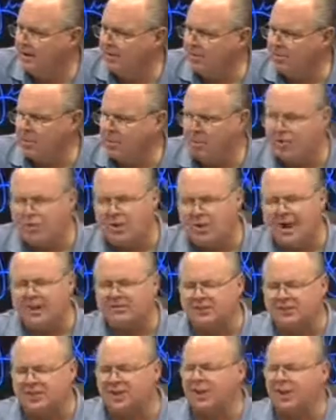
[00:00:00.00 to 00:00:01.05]
But when you
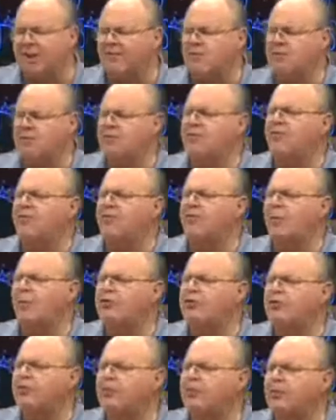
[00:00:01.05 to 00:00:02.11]
ask, can the government
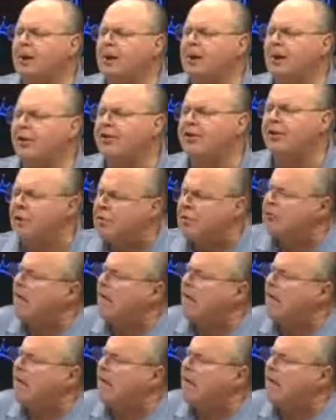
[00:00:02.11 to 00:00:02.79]
force you to buy health care?